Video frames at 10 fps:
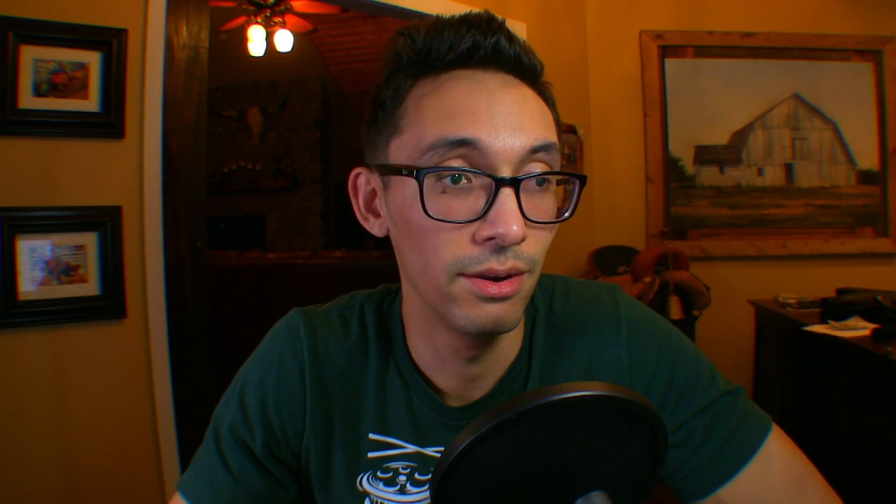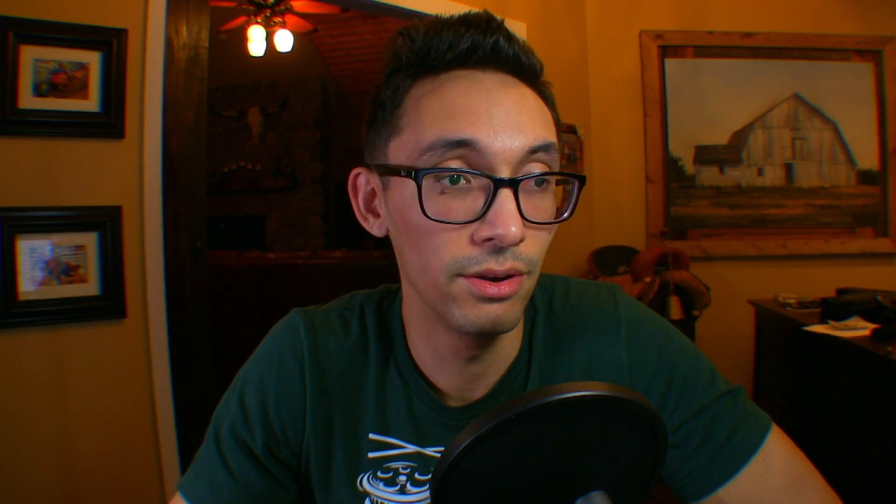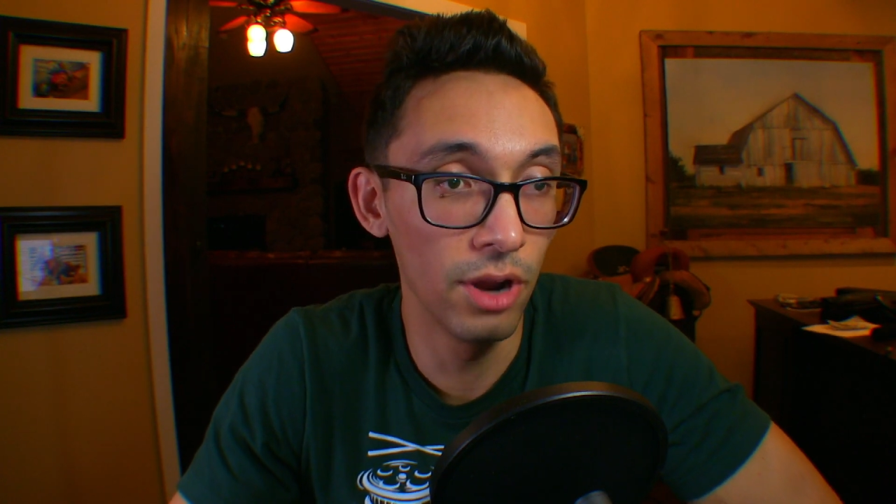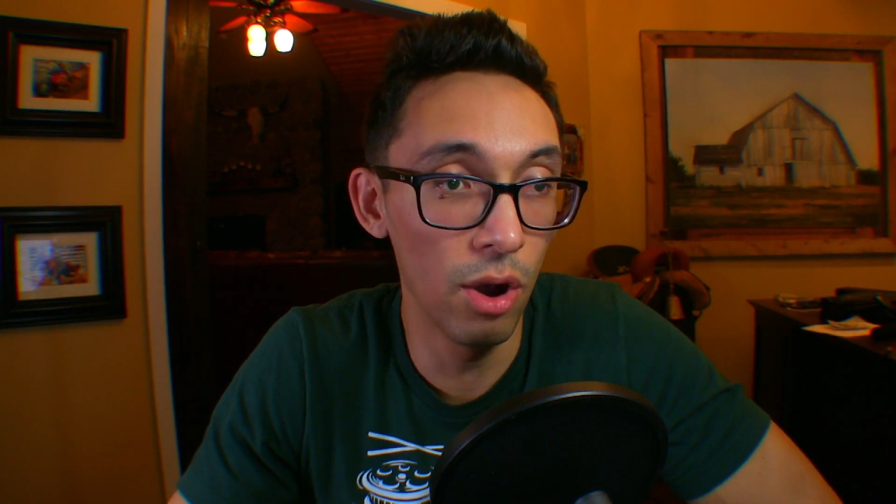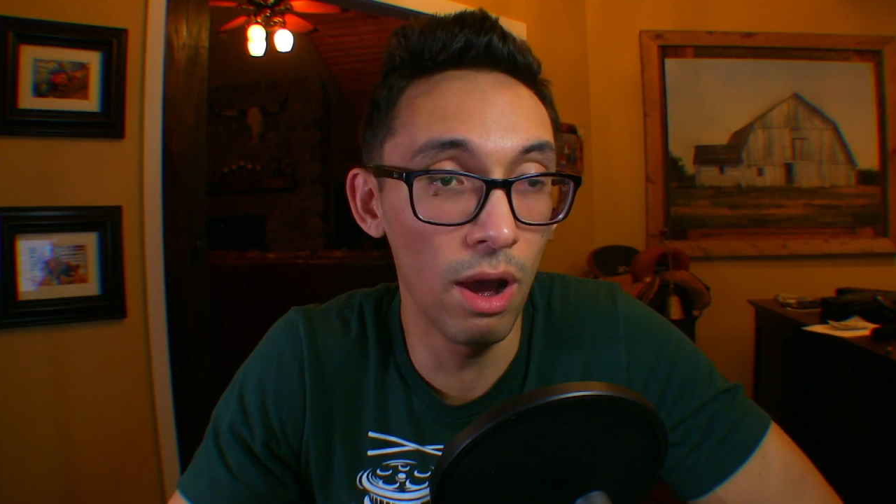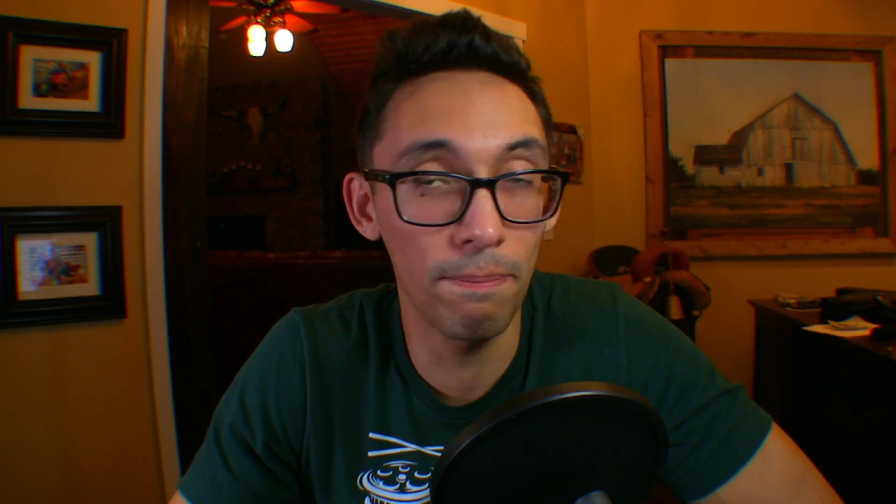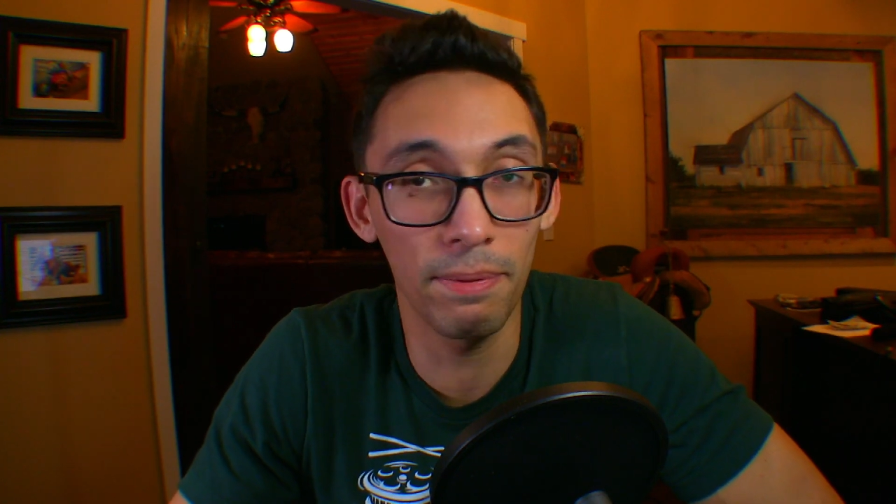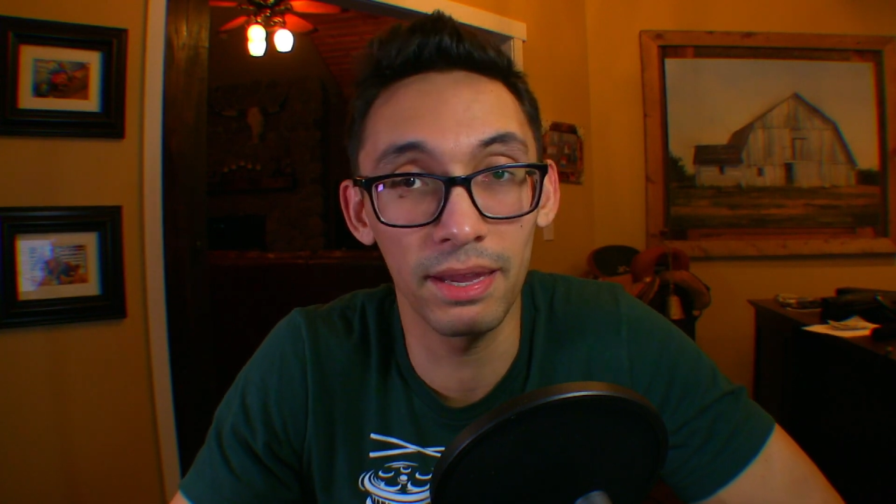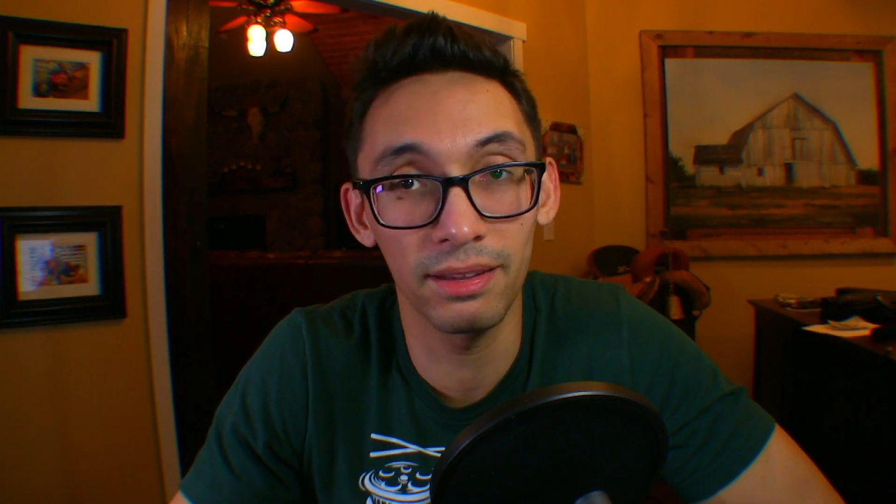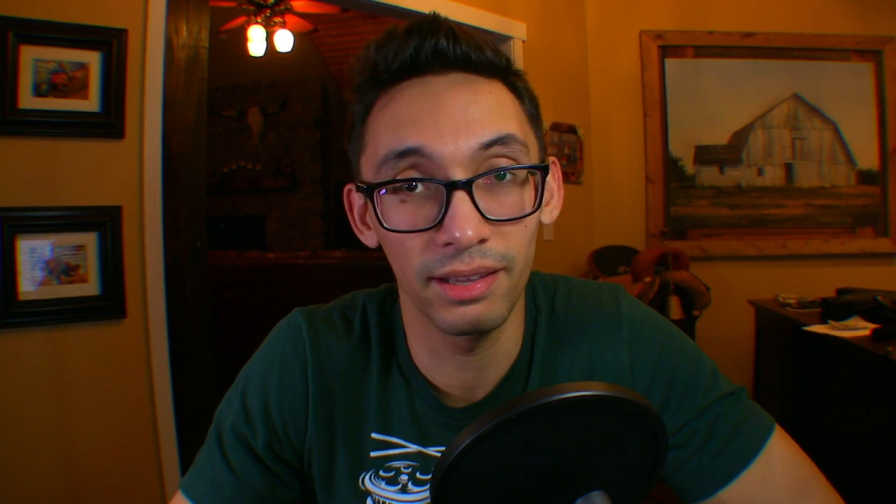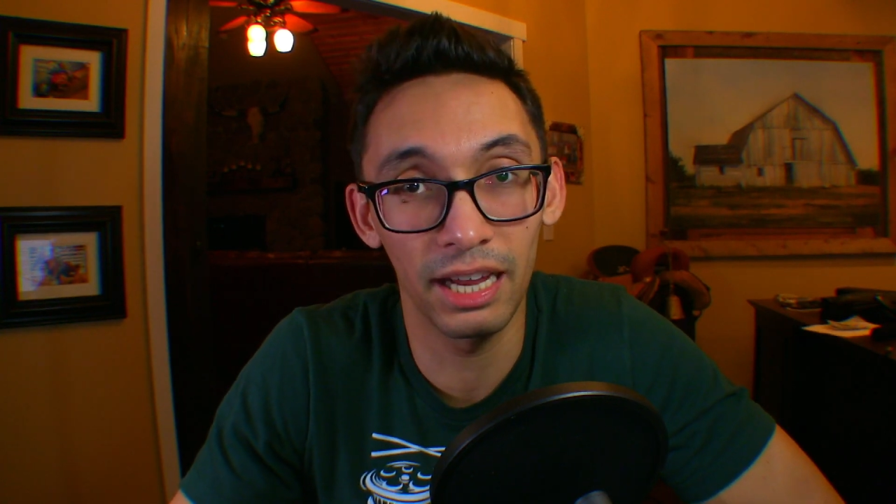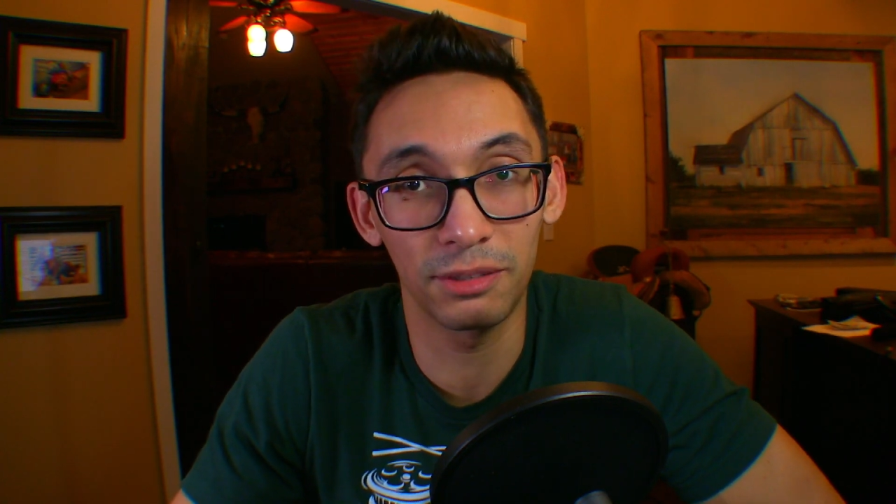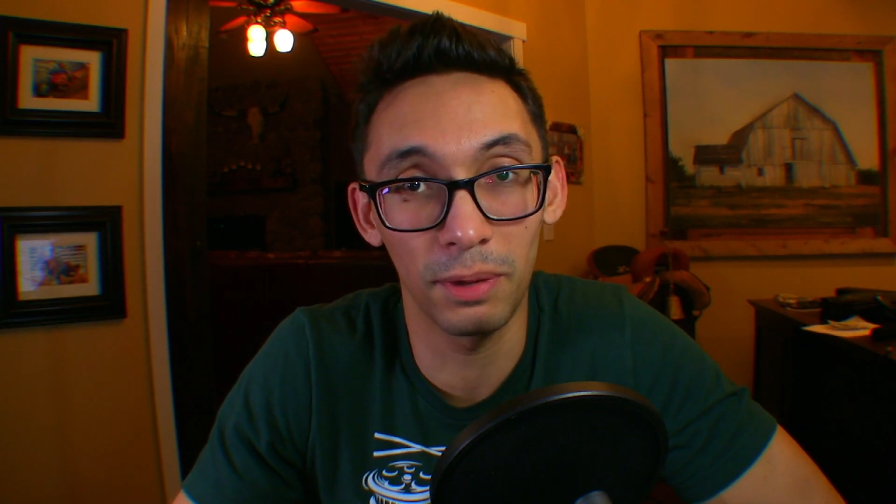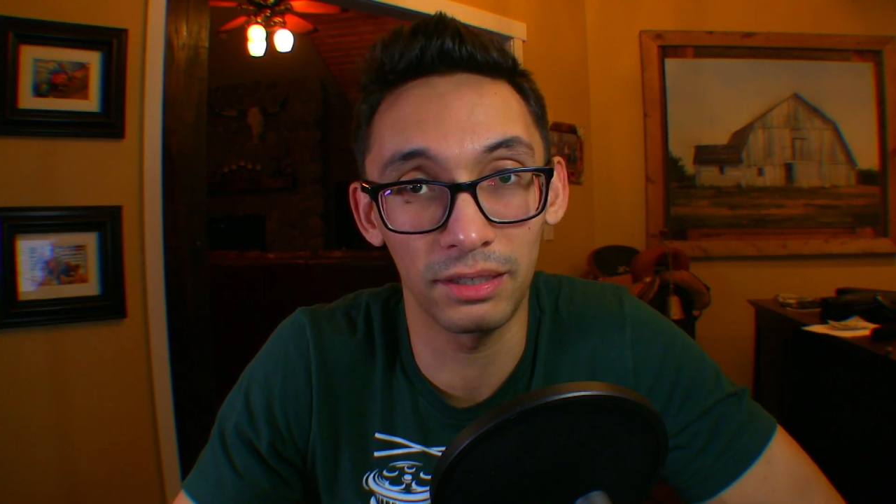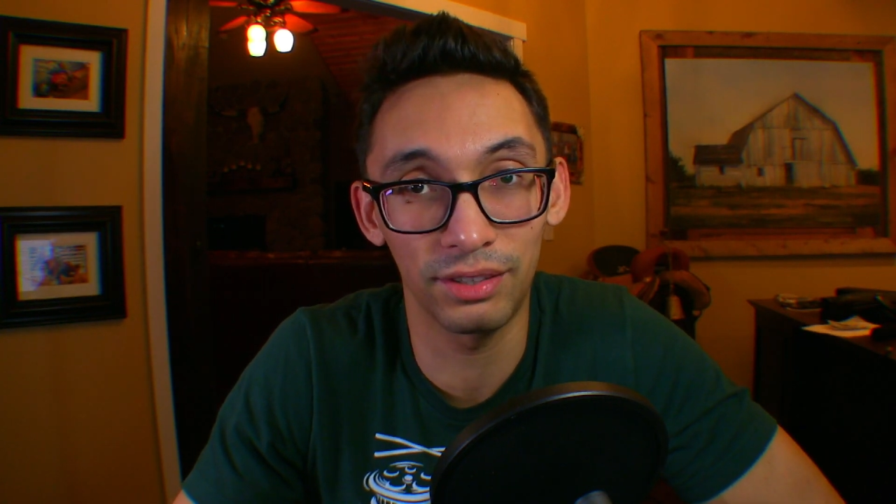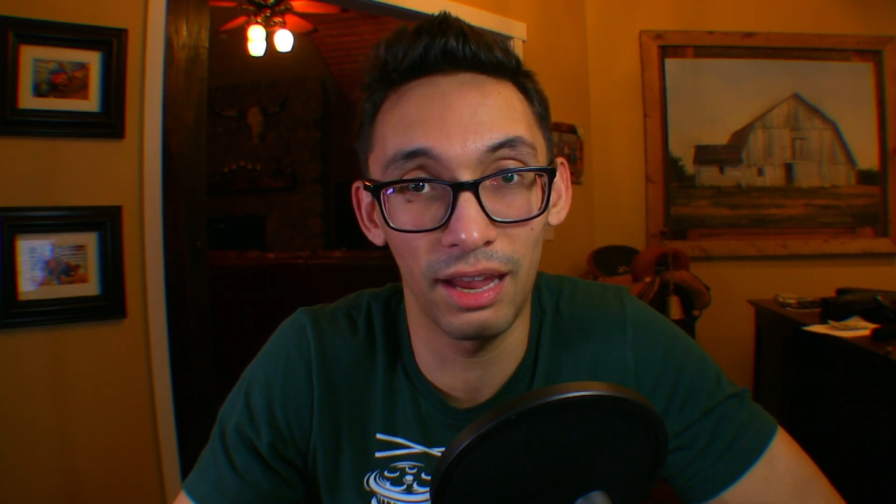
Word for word: no upping Xbox